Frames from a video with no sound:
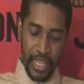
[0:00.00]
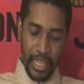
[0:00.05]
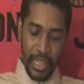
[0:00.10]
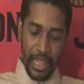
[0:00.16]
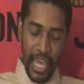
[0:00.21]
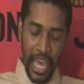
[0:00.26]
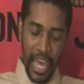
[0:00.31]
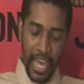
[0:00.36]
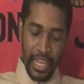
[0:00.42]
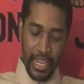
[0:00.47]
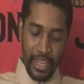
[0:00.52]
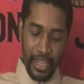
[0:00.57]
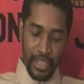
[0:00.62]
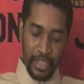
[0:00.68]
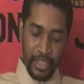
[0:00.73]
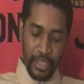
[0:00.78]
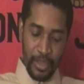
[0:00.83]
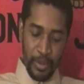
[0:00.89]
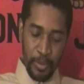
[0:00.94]
that
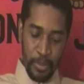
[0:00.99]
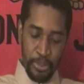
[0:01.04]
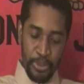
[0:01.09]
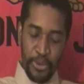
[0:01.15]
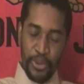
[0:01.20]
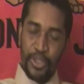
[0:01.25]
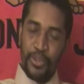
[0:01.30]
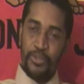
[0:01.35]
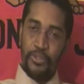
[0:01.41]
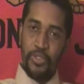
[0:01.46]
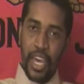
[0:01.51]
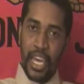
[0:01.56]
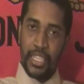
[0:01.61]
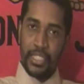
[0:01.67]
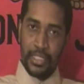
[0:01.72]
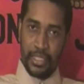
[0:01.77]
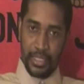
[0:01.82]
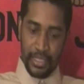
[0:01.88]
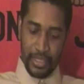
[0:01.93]

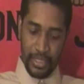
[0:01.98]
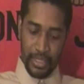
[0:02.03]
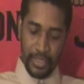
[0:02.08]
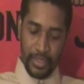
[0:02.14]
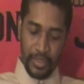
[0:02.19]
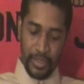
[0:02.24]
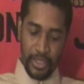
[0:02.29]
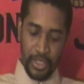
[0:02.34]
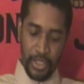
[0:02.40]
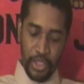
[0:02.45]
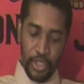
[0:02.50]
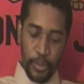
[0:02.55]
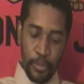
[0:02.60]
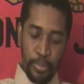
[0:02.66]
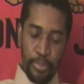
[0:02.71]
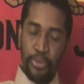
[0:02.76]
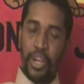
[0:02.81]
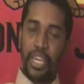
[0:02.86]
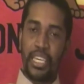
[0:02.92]
prevents the
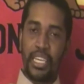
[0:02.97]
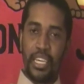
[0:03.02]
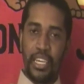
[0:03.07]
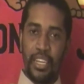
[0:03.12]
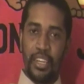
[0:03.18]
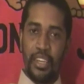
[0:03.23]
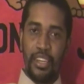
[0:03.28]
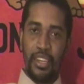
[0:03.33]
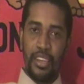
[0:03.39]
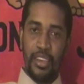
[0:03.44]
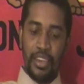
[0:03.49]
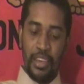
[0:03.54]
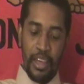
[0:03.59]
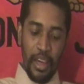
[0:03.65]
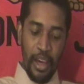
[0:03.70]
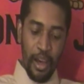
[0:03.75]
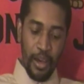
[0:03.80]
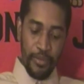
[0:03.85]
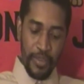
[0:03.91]
breaking
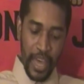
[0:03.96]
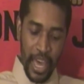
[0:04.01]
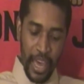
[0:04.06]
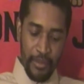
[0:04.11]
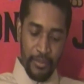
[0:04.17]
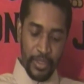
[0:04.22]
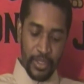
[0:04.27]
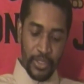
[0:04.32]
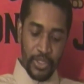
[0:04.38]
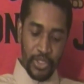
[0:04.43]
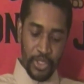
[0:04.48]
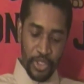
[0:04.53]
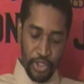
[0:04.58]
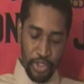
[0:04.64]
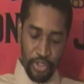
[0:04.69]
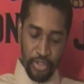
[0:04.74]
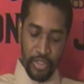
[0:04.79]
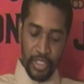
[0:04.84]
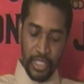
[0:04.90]
of heaven's
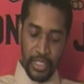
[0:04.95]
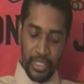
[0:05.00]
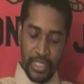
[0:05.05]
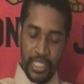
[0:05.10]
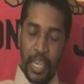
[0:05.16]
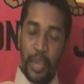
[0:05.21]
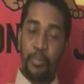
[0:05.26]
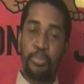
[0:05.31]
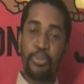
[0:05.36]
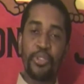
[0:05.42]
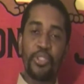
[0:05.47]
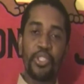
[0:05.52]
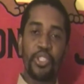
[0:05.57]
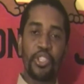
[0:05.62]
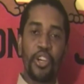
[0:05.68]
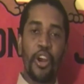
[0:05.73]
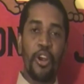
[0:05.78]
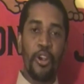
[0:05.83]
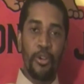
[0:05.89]
decrees and
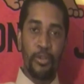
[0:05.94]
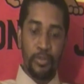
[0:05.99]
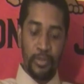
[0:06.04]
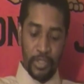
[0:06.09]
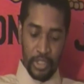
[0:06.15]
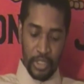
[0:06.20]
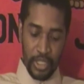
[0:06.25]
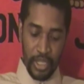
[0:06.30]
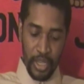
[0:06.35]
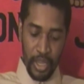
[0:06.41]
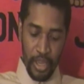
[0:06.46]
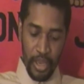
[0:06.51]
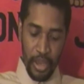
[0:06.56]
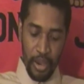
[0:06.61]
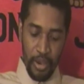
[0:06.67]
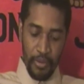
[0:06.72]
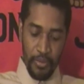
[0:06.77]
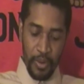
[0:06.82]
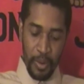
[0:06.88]
preserves
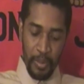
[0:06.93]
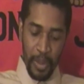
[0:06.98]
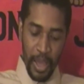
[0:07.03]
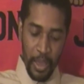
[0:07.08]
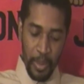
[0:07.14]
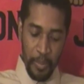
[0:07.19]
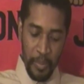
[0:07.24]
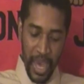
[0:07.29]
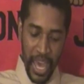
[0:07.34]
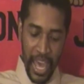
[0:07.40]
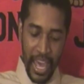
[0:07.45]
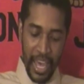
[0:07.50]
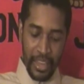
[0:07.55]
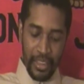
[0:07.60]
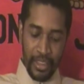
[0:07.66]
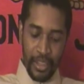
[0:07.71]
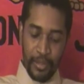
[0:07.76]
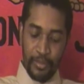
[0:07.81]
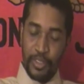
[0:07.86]
from a
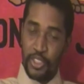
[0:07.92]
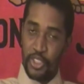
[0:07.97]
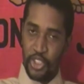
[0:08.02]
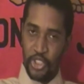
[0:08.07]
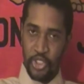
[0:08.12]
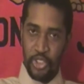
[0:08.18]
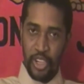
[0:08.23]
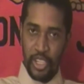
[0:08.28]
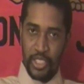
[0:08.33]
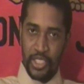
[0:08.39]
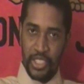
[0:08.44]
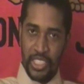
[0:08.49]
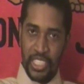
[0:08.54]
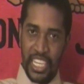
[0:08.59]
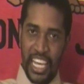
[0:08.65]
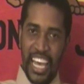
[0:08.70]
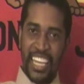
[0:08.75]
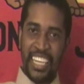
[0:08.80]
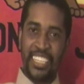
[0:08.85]
path of
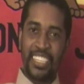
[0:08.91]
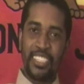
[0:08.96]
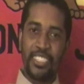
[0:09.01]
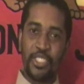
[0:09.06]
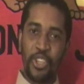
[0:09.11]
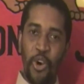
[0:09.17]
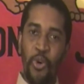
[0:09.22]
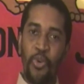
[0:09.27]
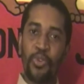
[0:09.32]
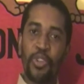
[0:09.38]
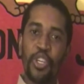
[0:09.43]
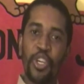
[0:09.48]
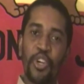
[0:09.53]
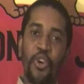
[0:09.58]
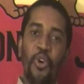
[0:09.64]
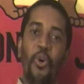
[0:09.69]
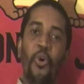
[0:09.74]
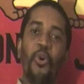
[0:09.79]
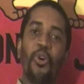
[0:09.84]
destruction. And it is only
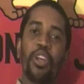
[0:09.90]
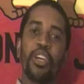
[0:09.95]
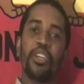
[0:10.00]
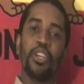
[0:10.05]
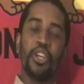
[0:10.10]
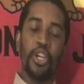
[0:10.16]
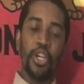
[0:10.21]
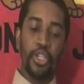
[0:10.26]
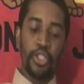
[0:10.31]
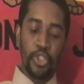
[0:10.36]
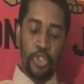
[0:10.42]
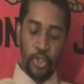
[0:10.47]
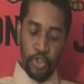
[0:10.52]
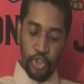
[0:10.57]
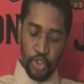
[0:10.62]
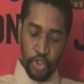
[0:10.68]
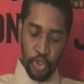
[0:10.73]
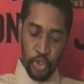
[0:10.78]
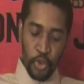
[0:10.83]
according to
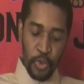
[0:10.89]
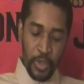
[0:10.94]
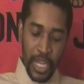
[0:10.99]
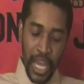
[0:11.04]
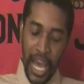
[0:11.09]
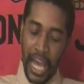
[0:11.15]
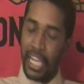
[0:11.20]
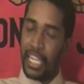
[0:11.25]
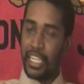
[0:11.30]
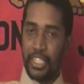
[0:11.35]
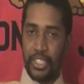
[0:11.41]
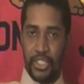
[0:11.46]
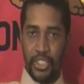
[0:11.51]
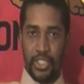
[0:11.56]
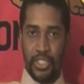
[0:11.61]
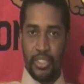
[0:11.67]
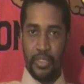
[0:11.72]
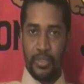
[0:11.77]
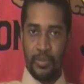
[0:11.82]
true
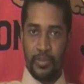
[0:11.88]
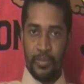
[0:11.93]
knowledge